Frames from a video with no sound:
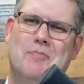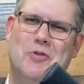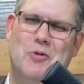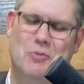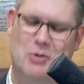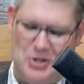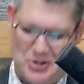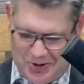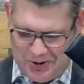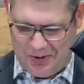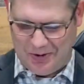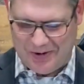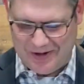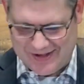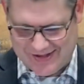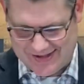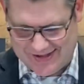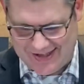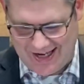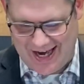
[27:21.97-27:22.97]

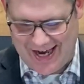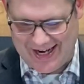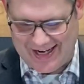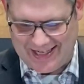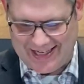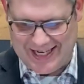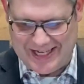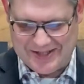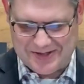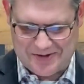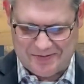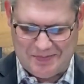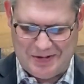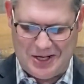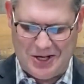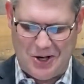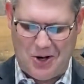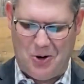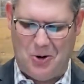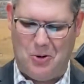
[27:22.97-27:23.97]
Rejoice not against
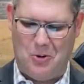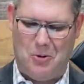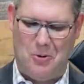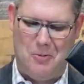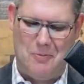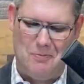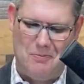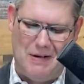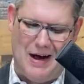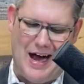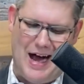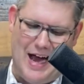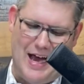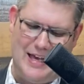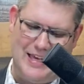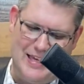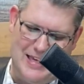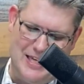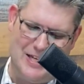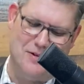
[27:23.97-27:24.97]
me, O
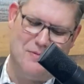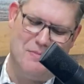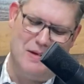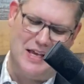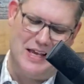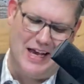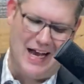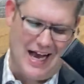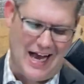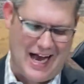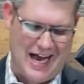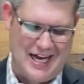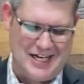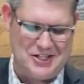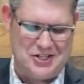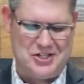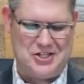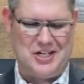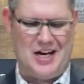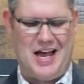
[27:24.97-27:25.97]
my enemy. I
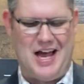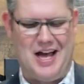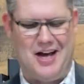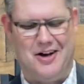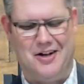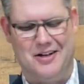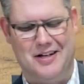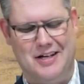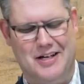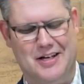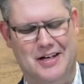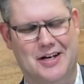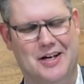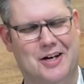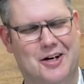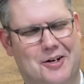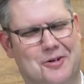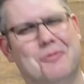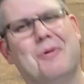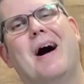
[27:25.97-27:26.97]
shall
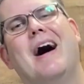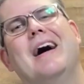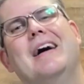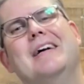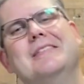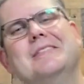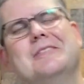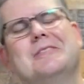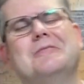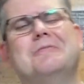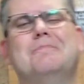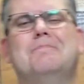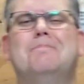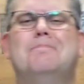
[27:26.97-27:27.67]
arise.